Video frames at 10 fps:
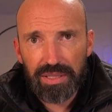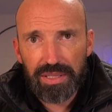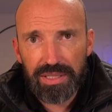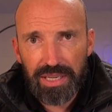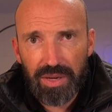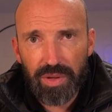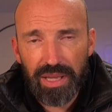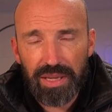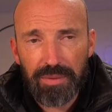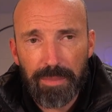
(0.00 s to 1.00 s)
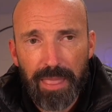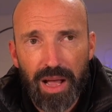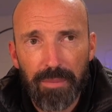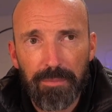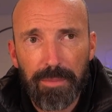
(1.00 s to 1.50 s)
Stick with it.
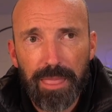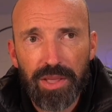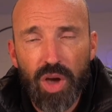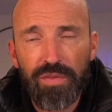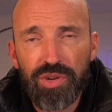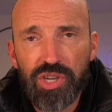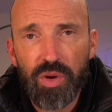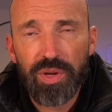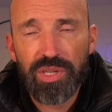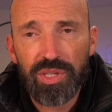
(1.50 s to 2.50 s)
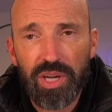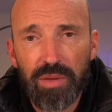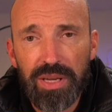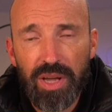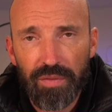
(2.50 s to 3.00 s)
Go for a shoe which is going to
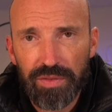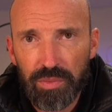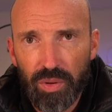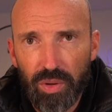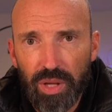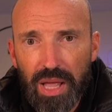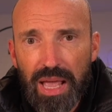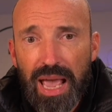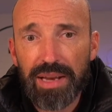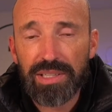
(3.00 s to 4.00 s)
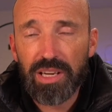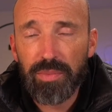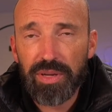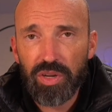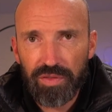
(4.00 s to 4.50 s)
be comfortable and is going to
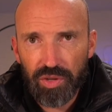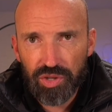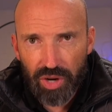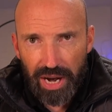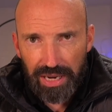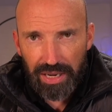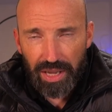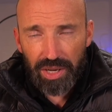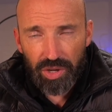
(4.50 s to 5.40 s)
be good for your training,